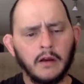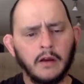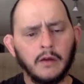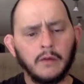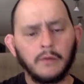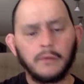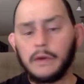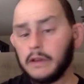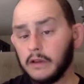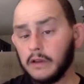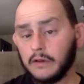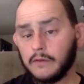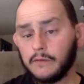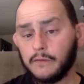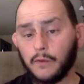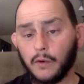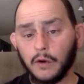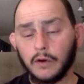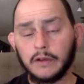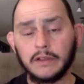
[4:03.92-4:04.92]
We look
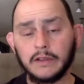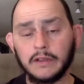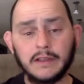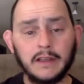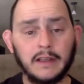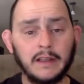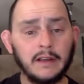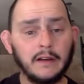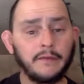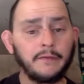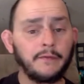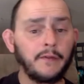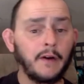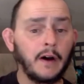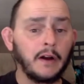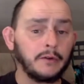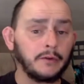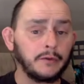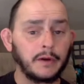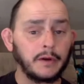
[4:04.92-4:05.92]
forward to seeing a
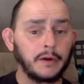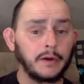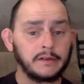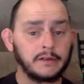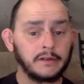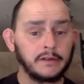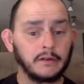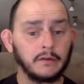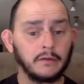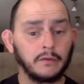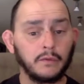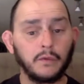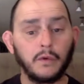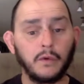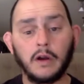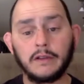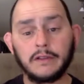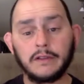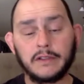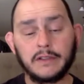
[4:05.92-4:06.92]
fundraiser
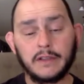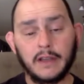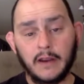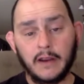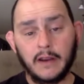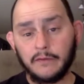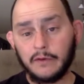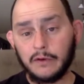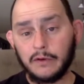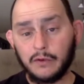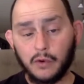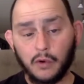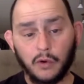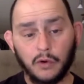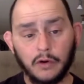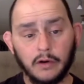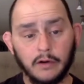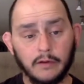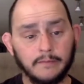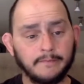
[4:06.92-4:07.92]
once every
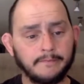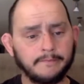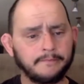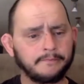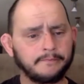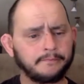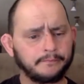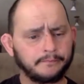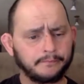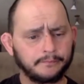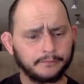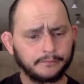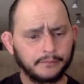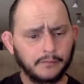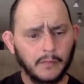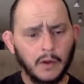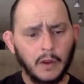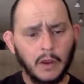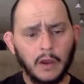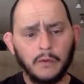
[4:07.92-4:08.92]
quarter.
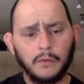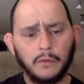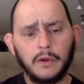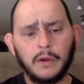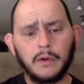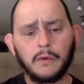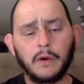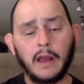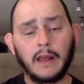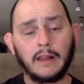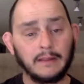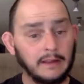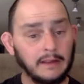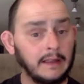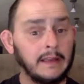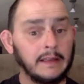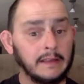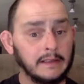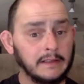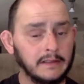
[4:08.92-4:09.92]
We will at
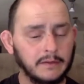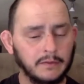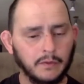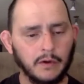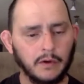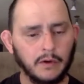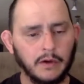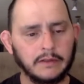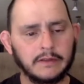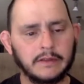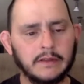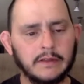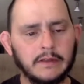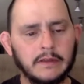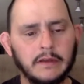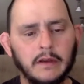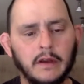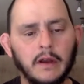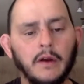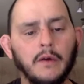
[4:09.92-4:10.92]
least once.
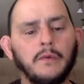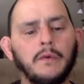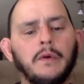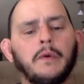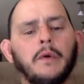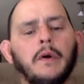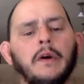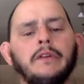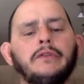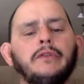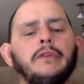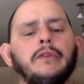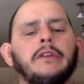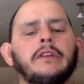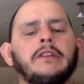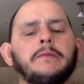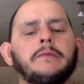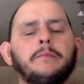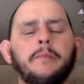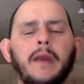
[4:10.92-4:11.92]
We want to
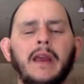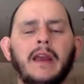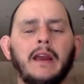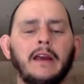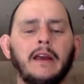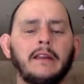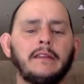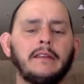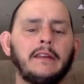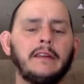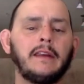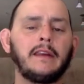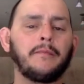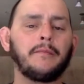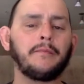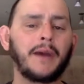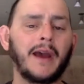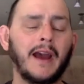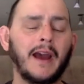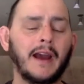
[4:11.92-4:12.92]
expand the
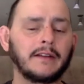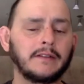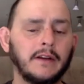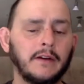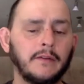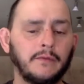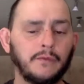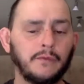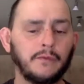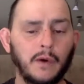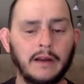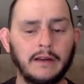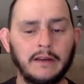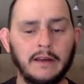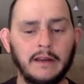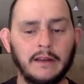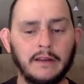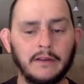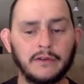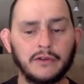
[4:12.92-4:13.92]
impact of
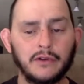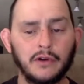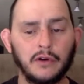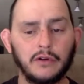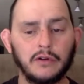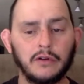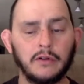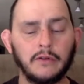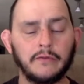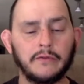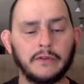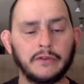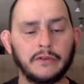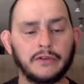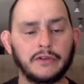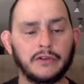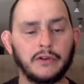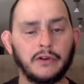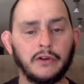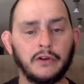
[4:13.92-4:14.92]
widening the circle of
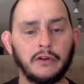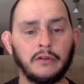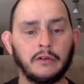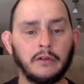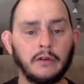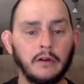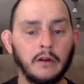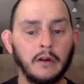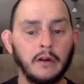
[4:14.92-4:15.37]
concern